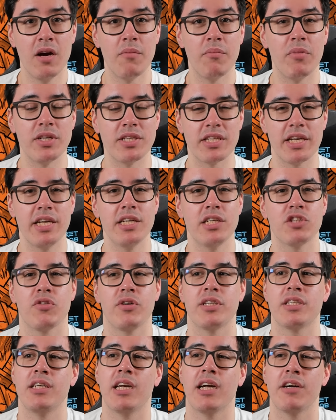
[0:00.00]
but it's
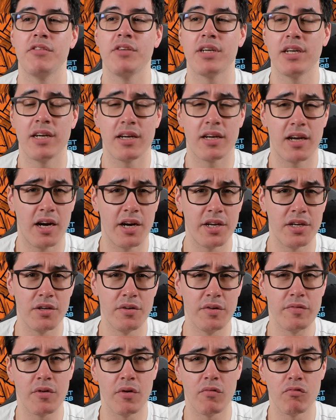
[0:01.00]
interesting now you can kind
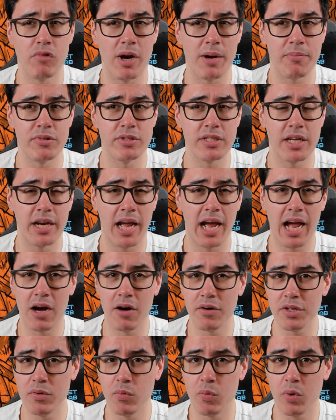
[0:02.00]
of represent how
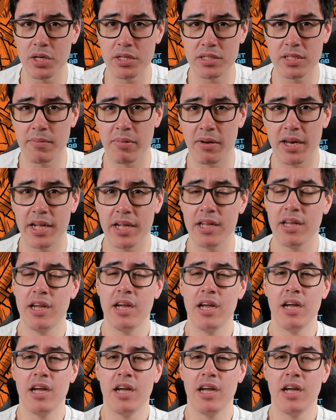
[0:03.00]
you want to play.